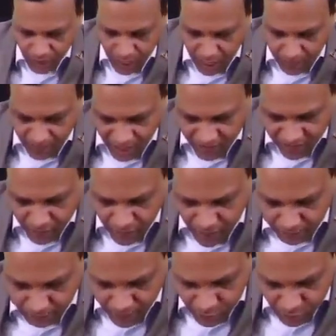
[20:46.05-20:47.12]
Apart from
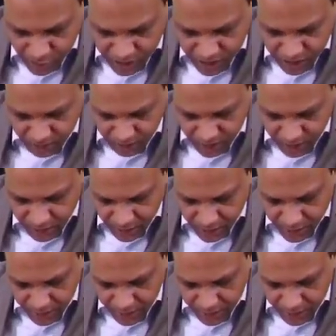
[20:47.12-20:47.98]
hyperuricemia,